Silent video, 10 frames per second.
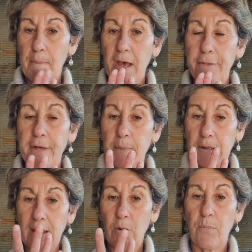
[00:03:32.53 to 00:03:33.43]
mouth up
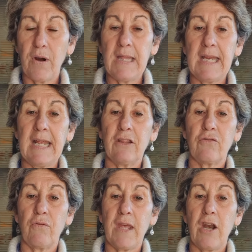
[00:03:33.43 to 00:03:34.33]
and they were breathing in
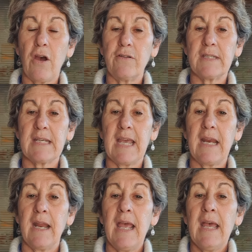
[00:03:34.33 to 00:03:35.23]
through their nose again.